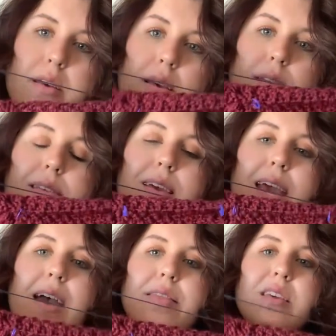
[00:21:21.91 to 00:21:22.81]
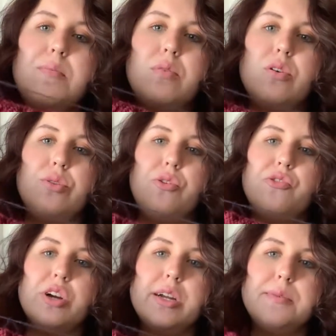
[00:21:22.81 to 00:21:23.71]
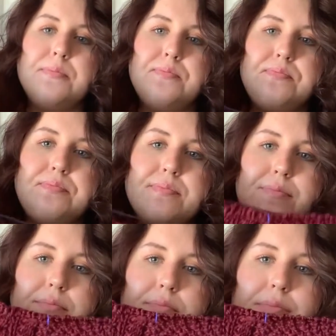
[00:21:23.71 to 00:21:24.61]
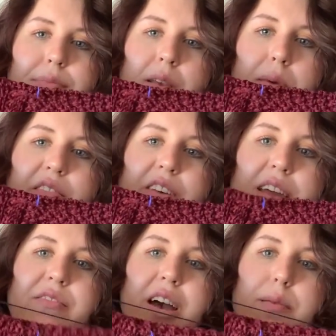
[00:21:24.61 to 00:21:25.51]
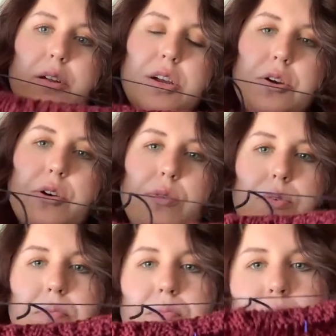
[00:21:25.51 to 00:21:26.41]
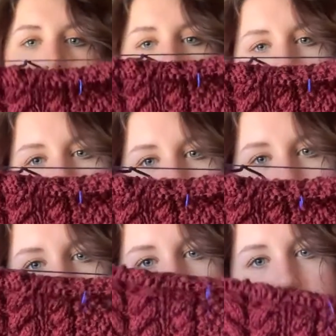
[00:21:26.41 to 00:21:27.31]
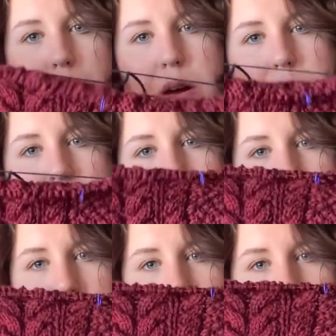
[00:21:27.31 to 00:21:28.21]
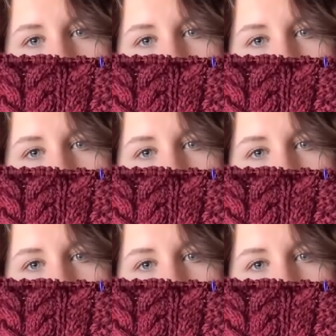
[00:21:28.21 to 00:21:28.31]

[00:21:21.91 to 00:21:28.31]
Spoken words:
is the Kenley Pullover by Fine Fibre Co. So as you can probably tell, it's